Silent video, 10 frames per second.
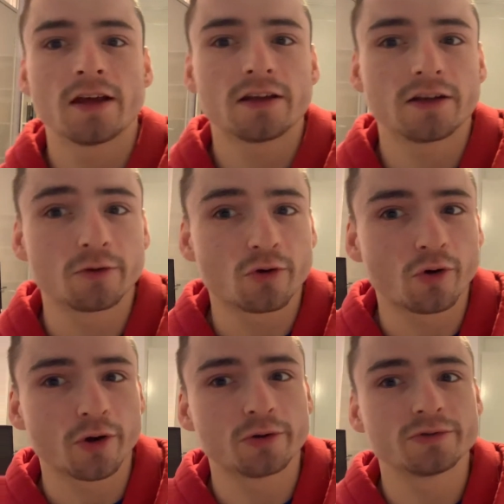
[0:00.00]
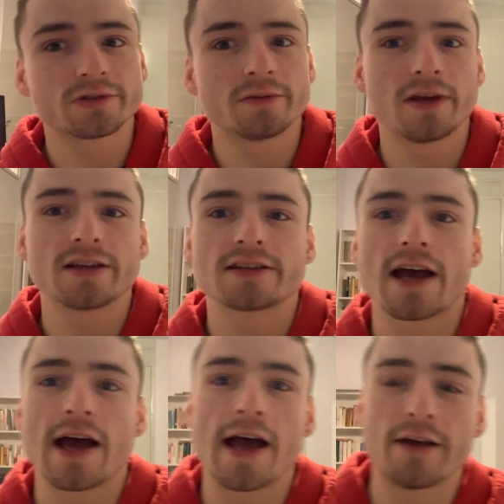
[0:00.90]
Now, coils makes
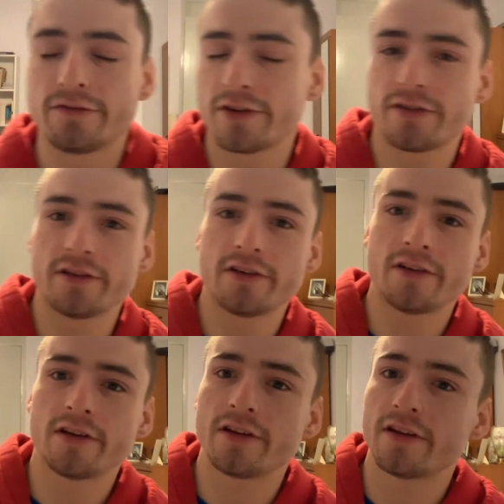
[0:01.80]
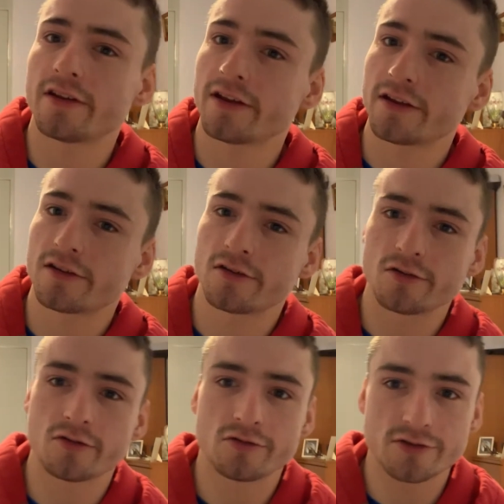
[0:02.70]
everything, like,
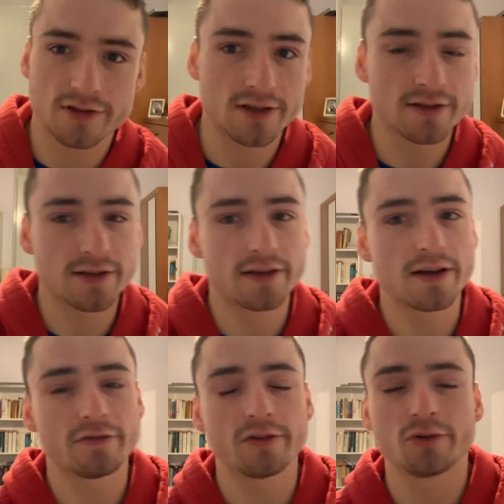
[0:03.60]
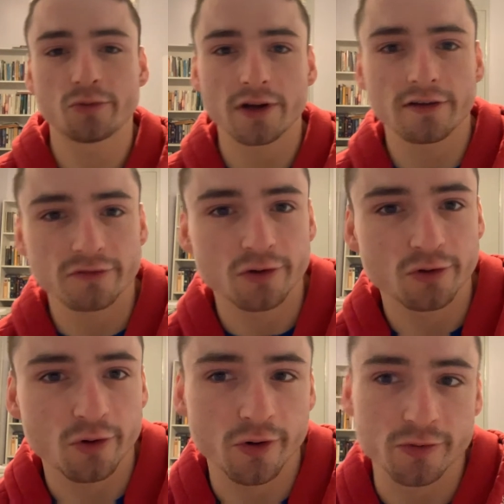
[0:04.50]
seriously, if you don't have
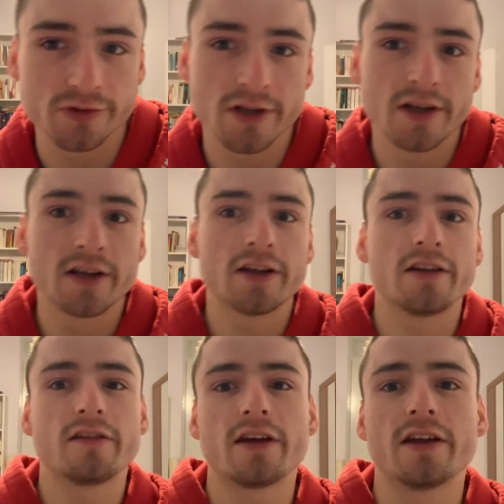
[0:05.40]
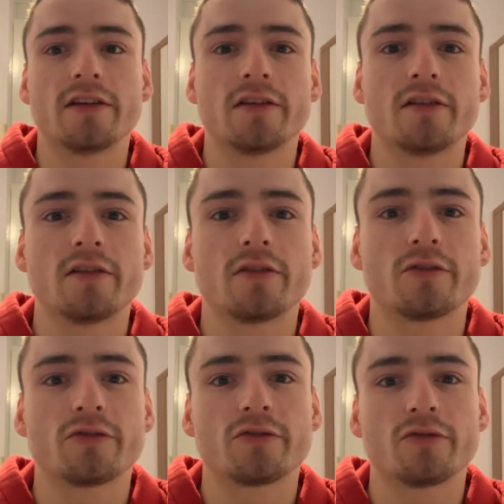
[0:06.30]
good coils, then
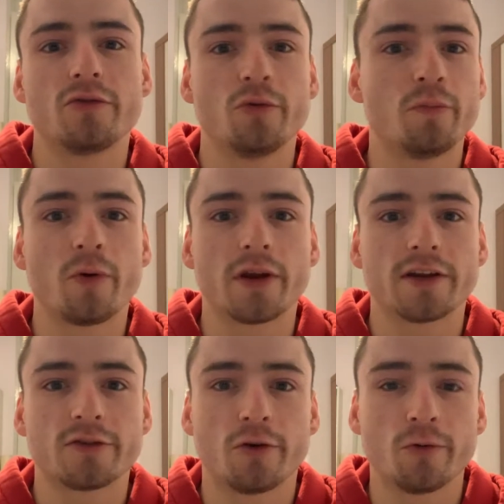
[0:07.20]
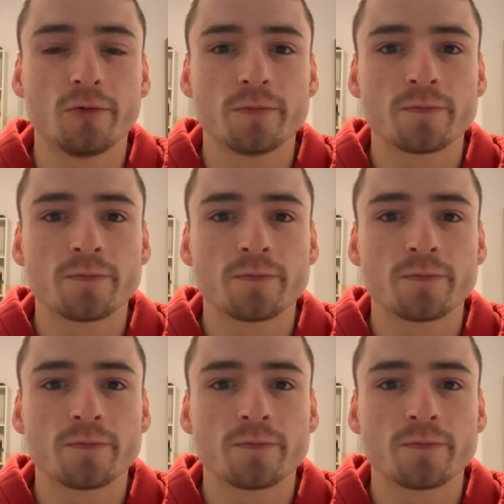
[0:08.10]
there's no point at all.